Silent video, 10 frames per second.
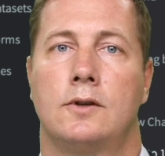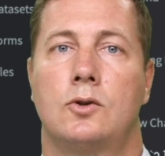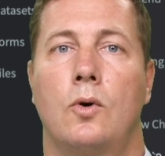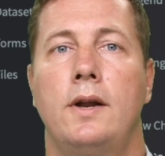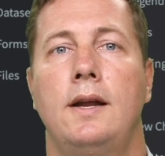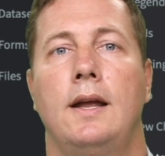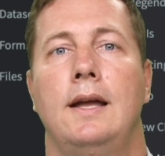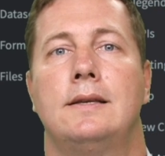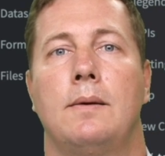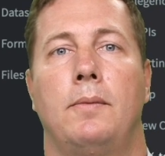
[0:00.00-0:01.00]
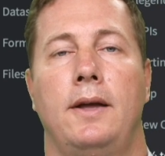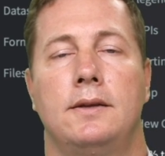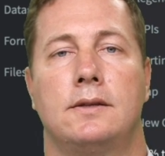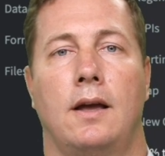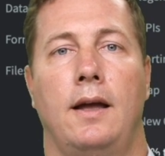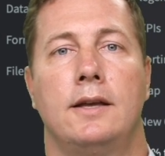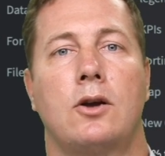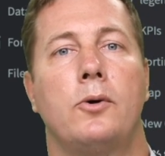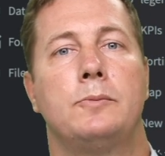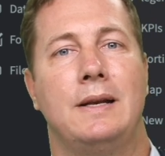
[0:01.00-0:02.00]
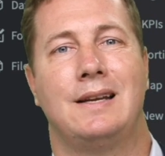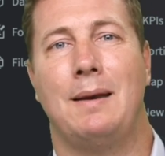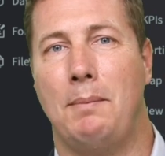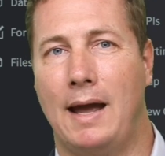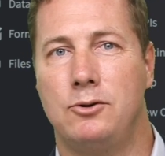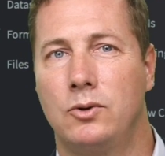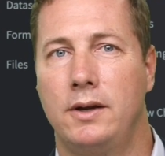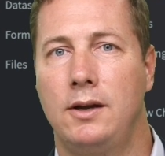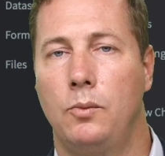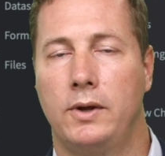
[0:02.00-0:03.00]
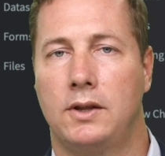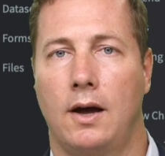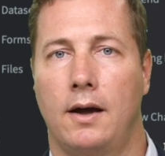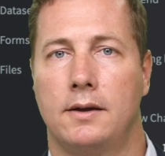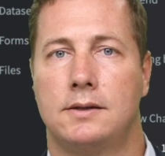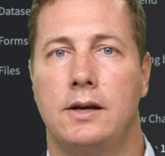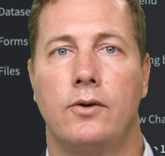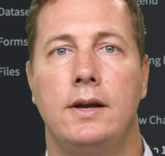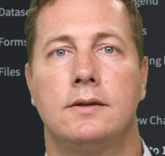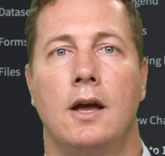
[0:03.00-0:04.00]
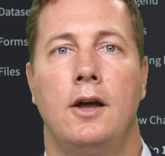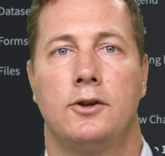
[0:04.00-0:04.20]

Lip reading: Sorting has always been done manually with series.